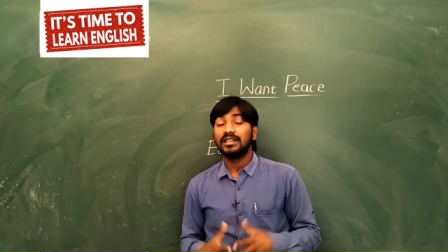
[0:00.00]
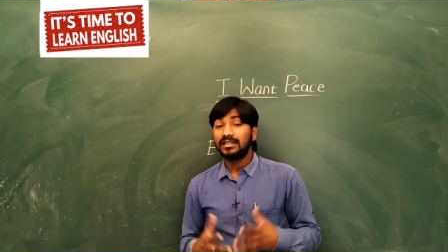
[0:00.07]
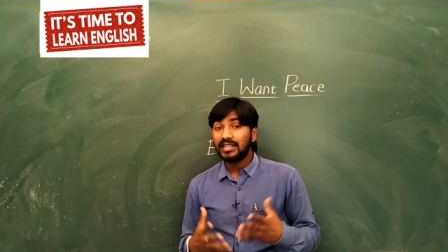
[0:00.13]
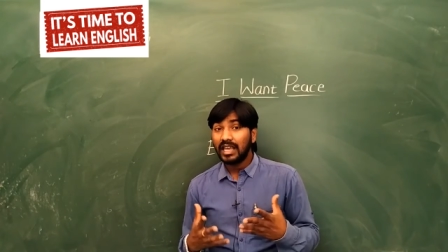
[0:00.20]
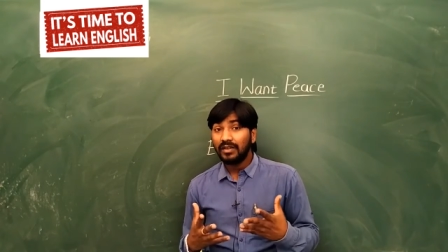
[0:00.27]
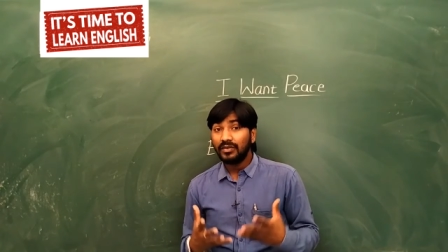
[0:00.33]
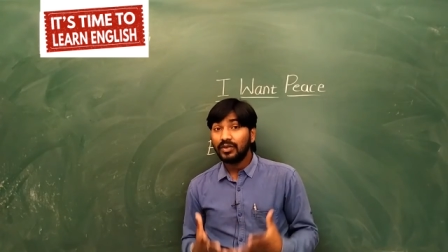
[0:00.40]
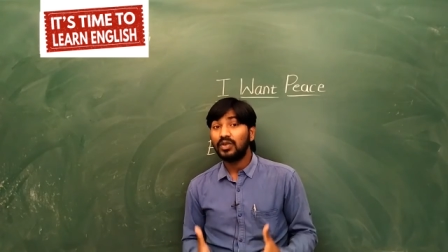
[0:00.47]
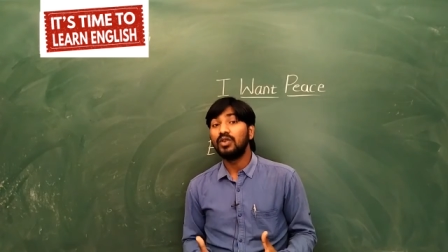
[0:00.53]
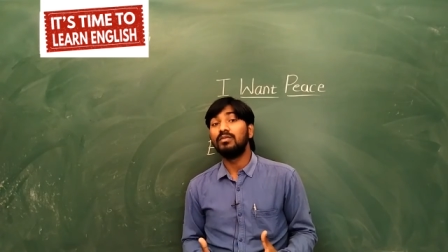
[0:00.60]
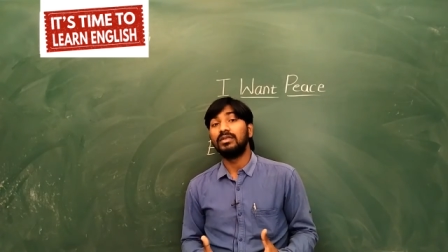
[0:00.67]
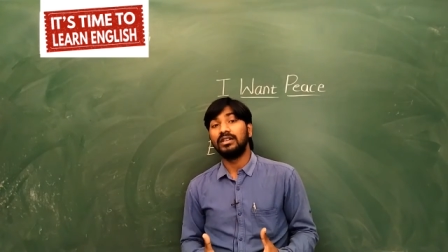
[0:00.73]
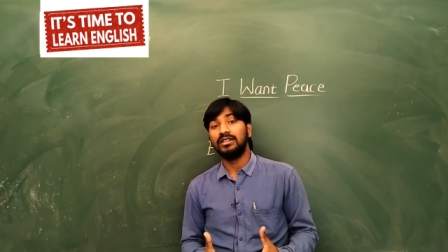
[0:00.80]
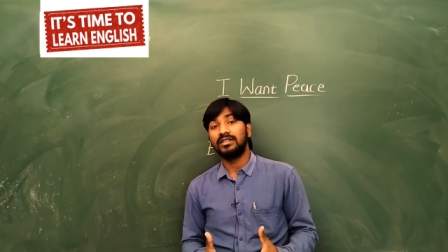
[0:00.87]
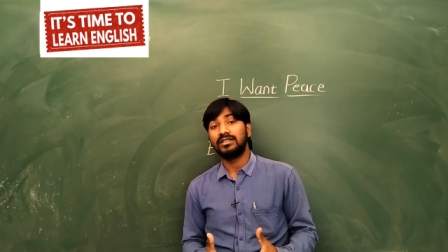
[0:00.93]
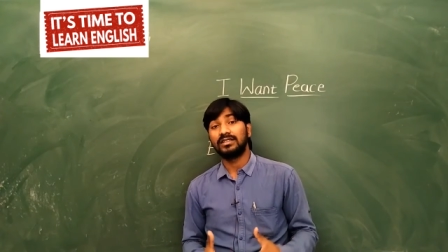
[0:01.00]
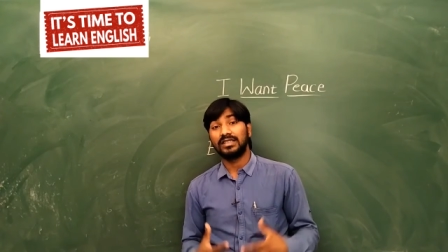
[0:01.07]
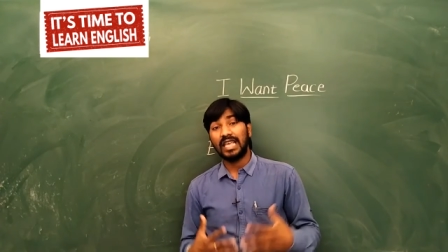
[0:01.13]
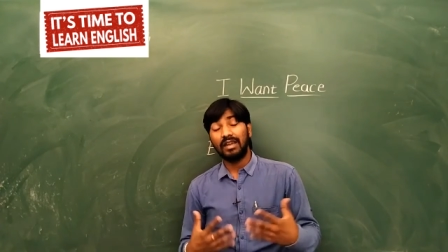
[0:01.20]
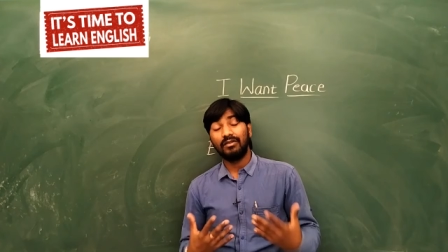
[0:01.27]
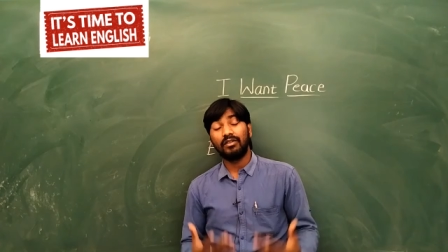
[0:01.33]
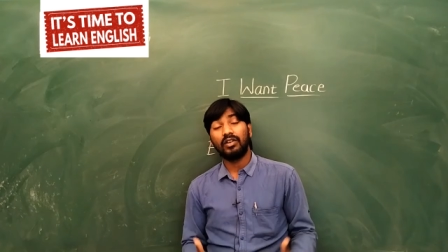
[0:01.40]
save humans,
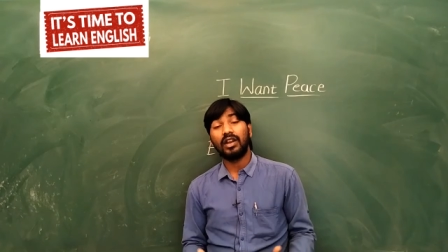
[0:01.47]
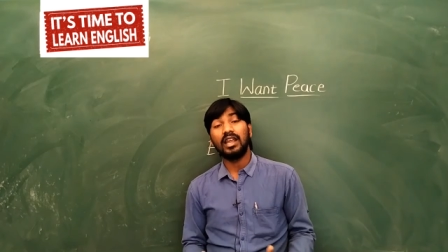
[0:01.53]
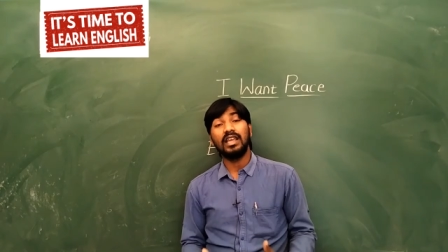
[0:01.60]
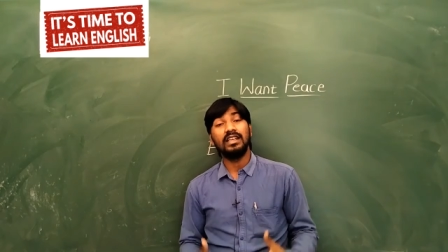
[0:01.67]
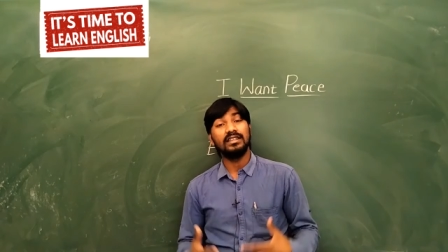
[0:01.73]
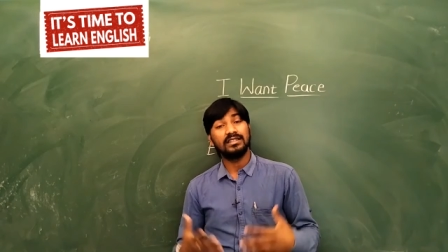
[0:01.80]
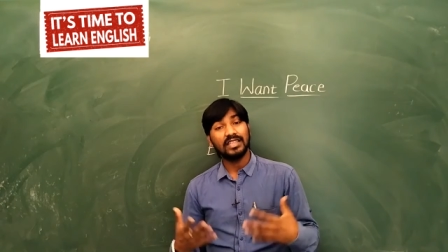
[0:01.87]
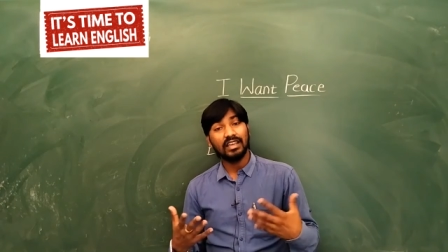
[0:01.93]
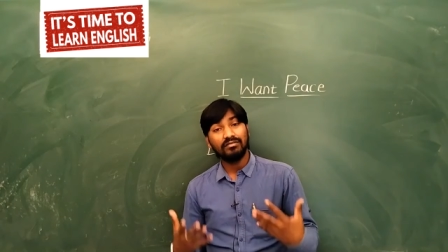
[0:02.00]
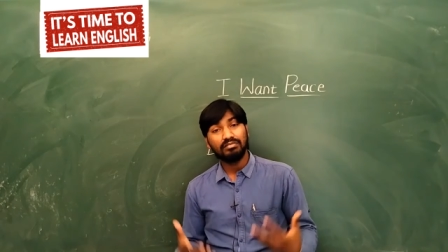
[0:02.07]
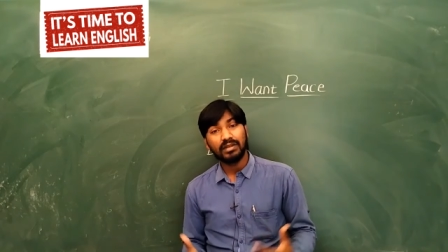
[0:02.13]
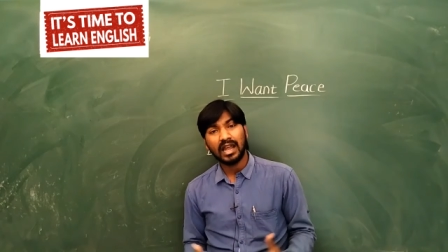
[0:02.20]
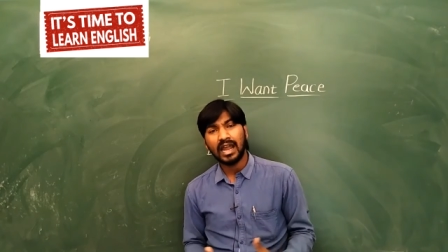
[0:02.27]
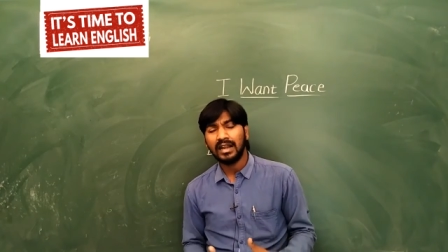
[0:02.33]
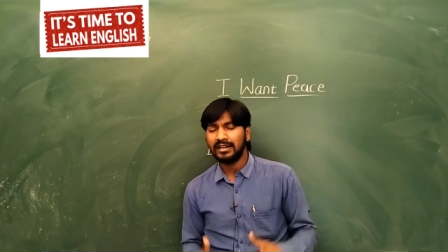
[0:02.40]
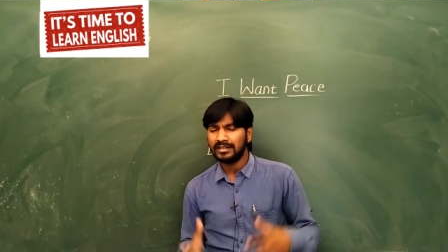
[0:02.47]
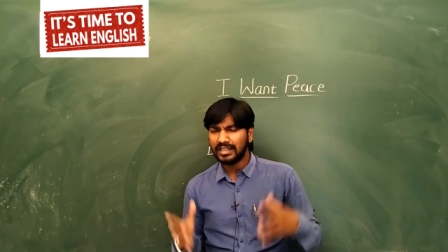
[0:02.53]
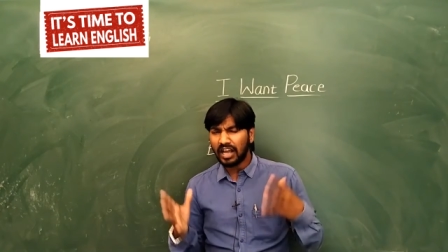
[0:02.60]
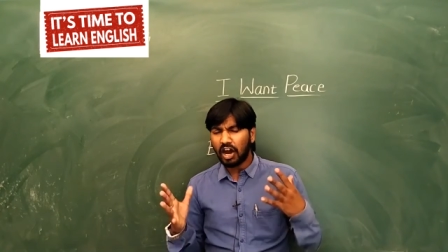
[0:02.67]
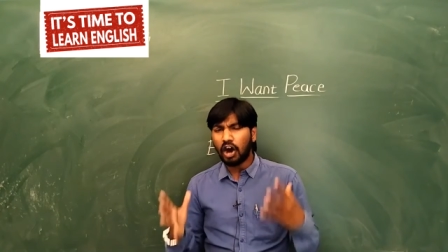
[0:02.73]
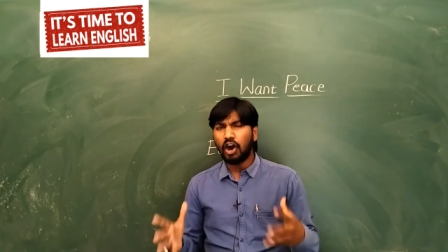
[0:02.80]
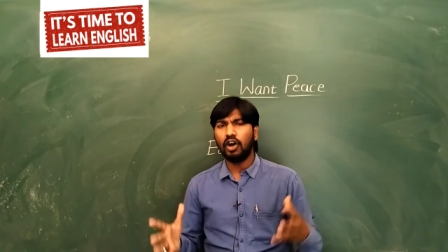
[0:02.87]
save trees, save
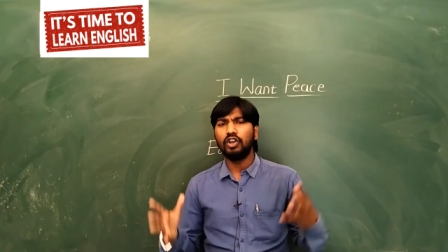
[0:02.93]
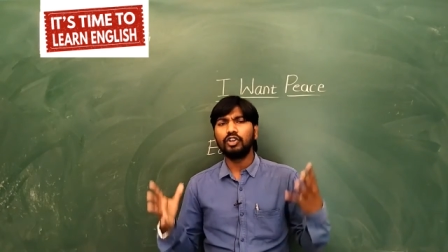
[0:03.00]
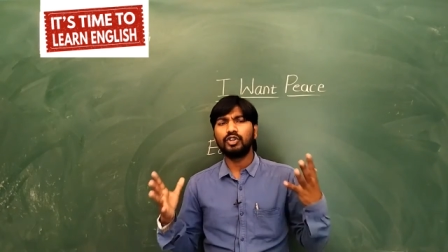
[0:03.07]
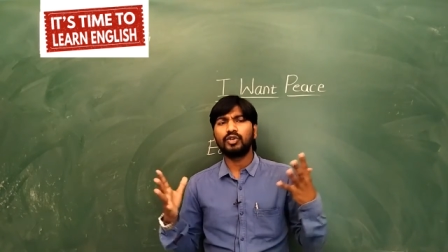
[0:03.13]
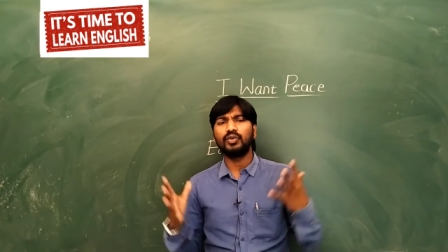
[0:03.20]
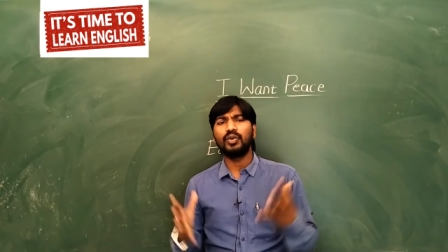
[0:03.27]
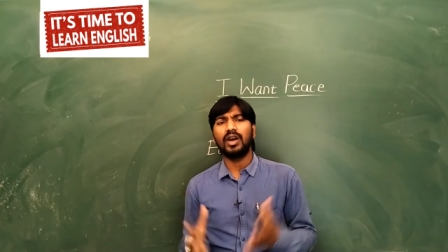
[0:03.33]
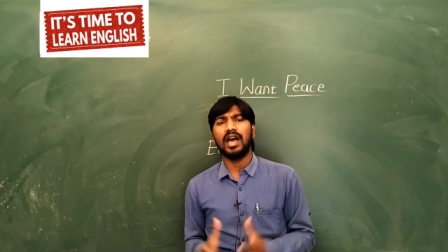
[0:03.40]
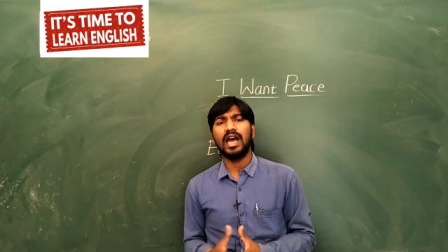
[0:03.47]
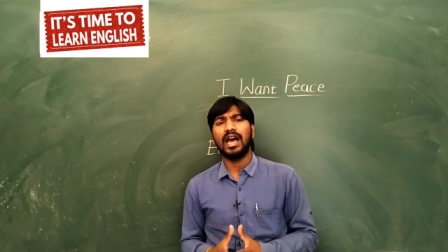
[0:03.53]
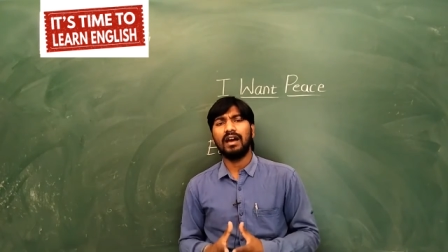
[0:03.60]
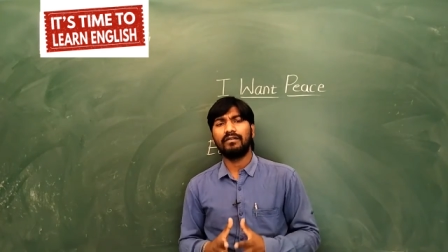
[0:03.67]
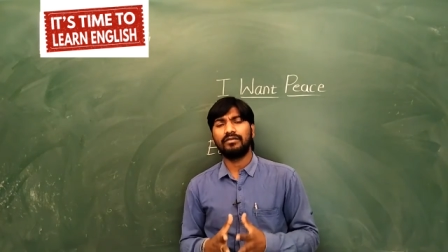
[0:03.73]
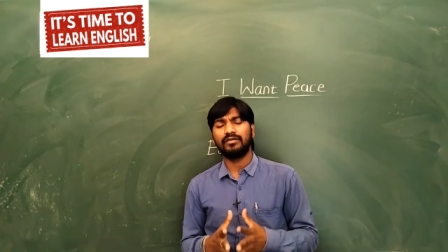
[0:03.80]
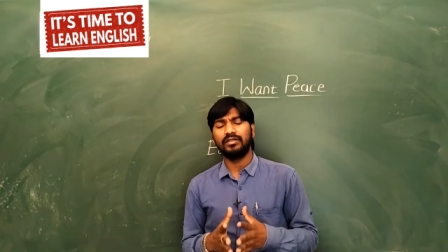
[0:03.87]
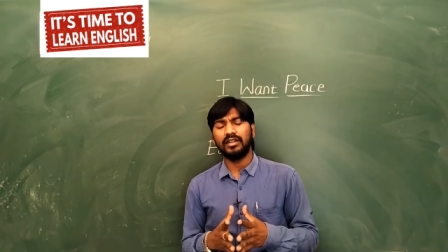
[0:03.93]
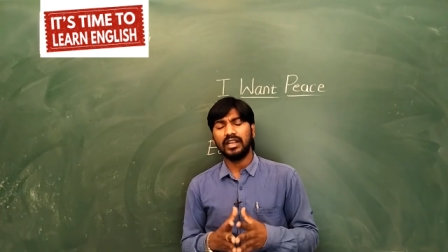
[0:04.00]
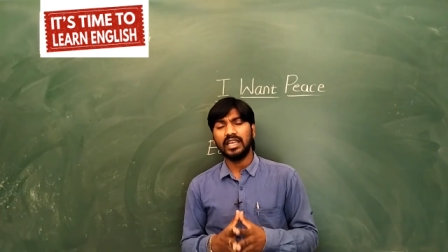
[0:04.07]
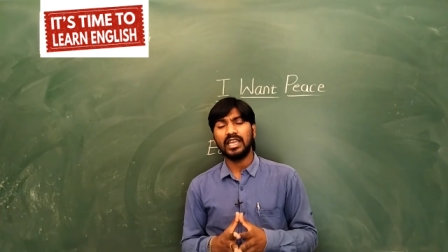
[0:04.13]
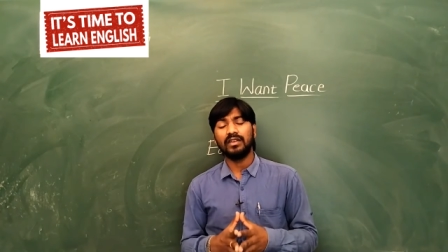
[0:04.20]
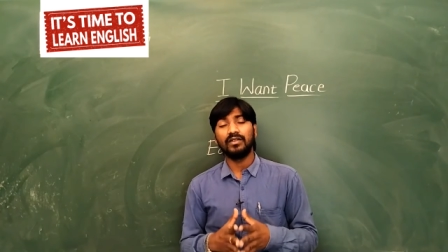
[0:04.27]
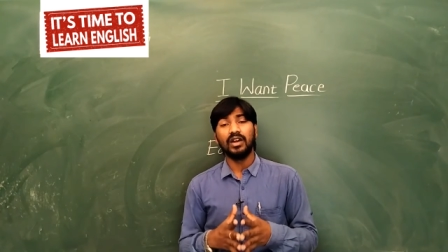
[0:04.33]
plants, all to have to
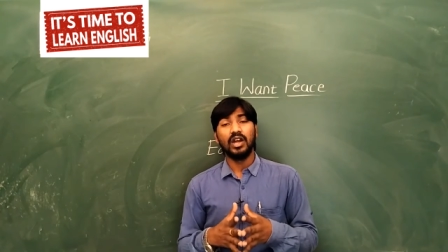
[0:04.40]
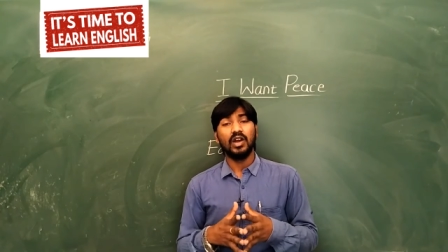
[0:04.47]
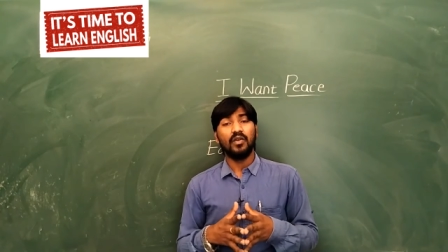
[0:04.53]
live